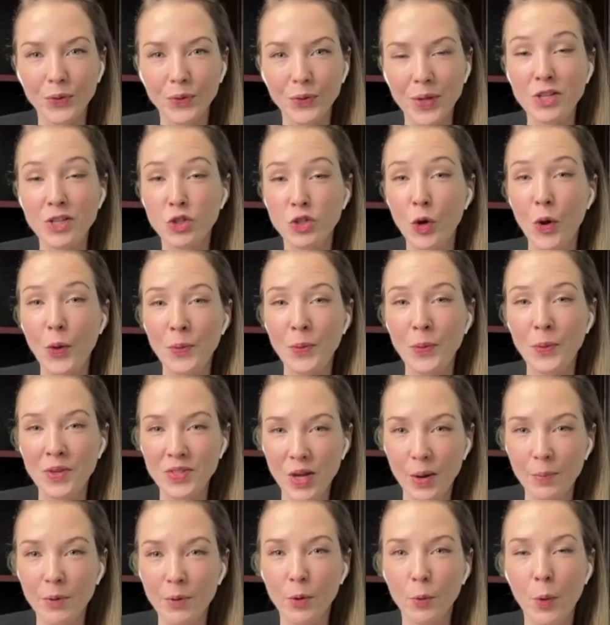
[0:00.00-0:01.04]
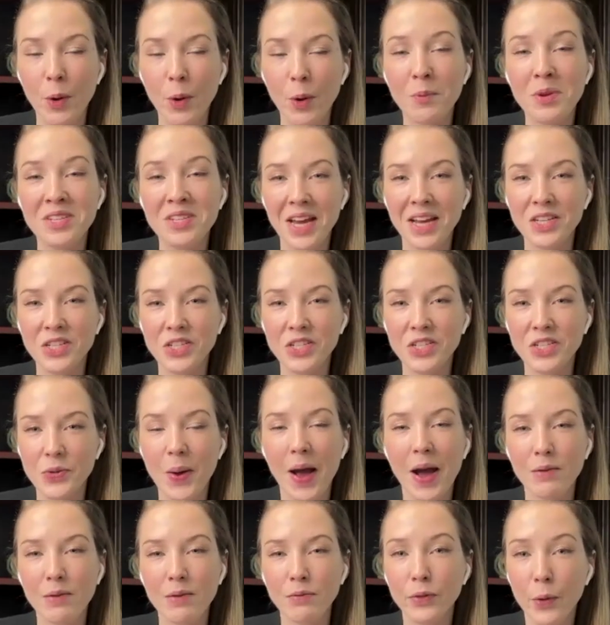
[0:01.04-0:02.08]
like during the summer when we tend to
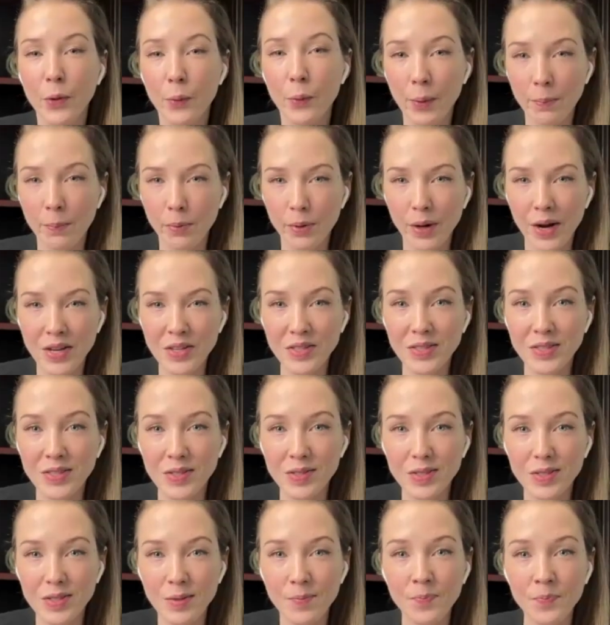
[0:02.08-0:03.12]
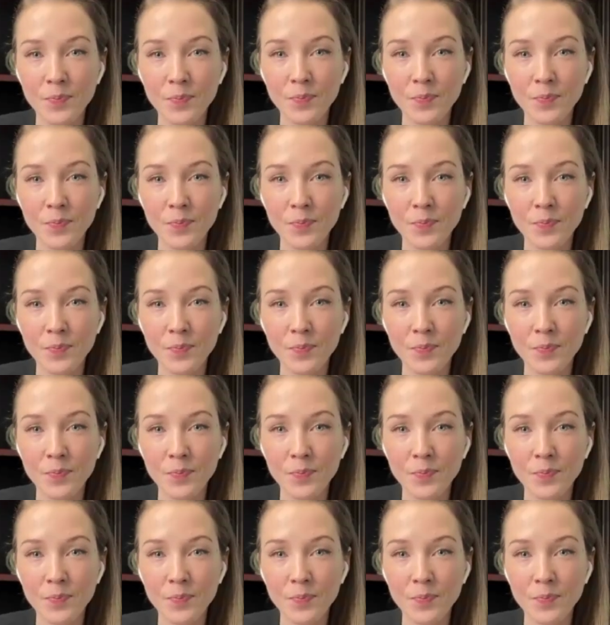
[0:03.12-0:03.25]
have lower prices.